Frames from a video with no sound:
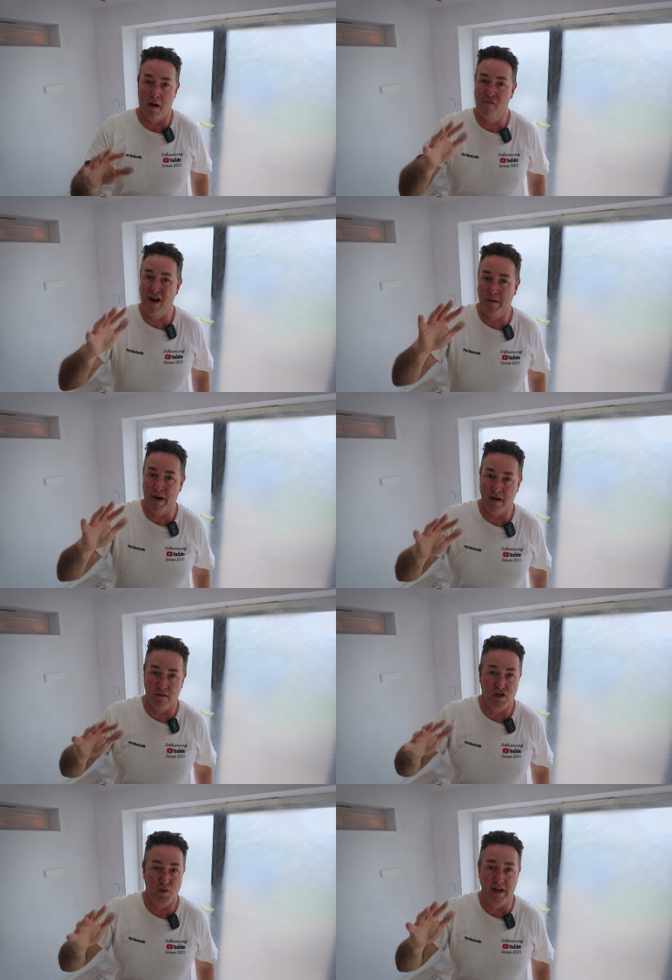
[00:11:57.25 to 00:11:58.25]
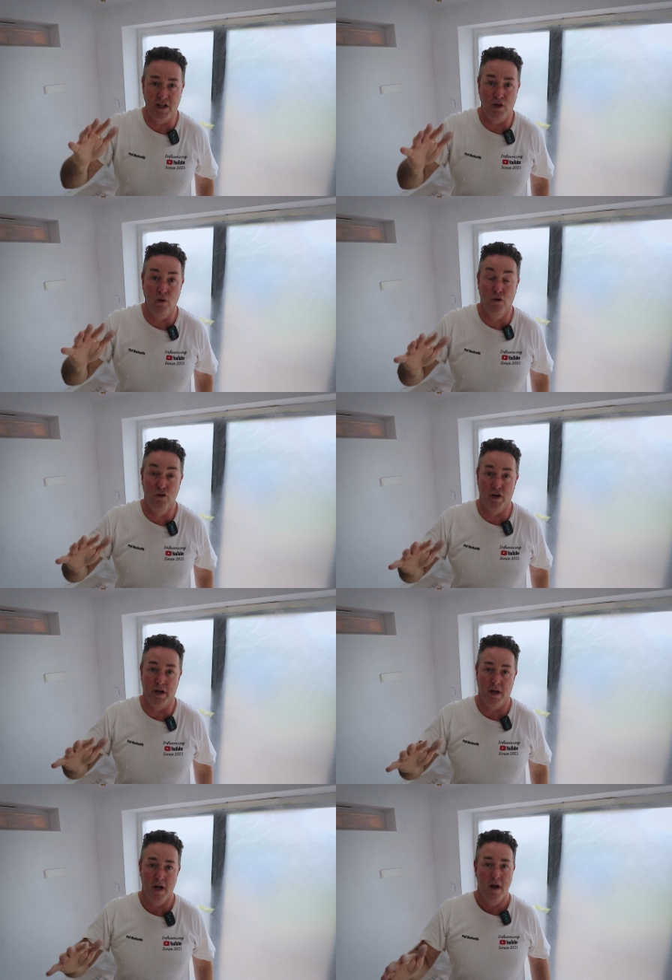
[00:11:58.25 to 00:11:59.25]
I'm around about
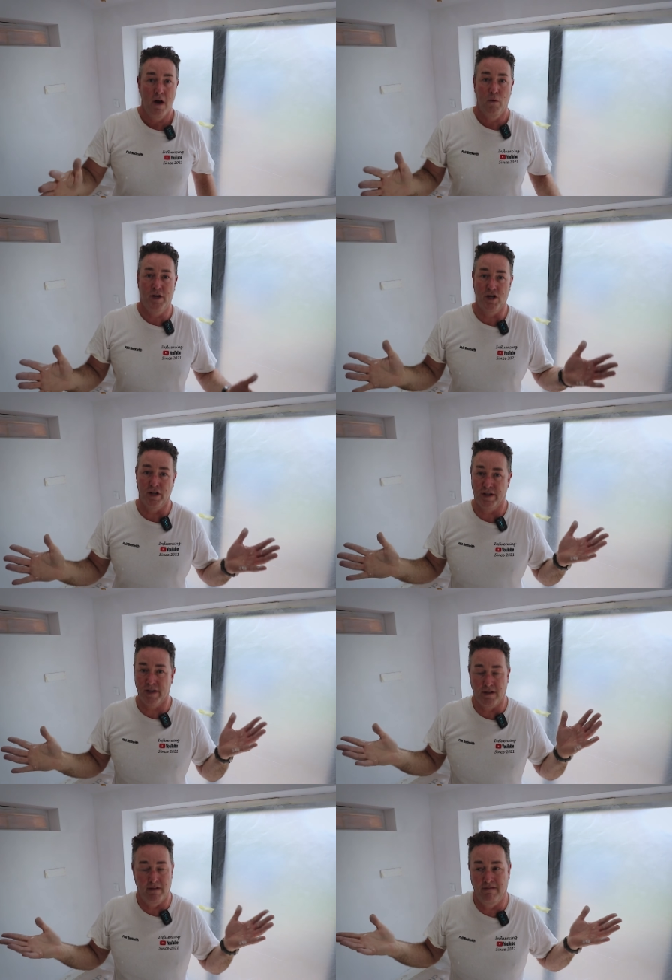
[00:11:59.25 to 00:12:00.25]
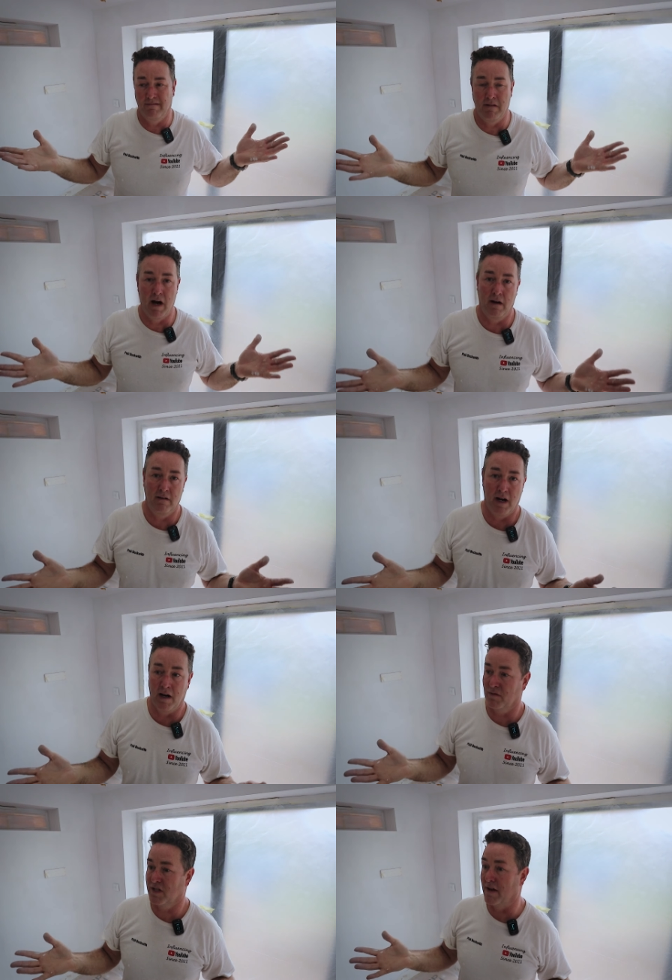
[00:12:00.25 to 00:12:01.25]
2200, which is, wow,
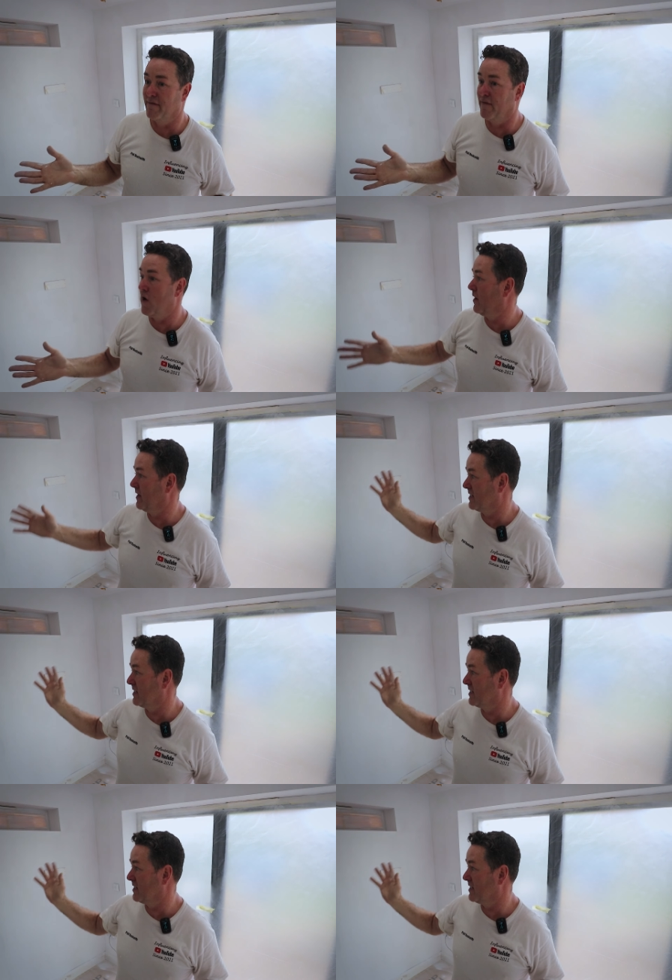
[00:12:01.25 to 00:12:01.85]
I would say fine.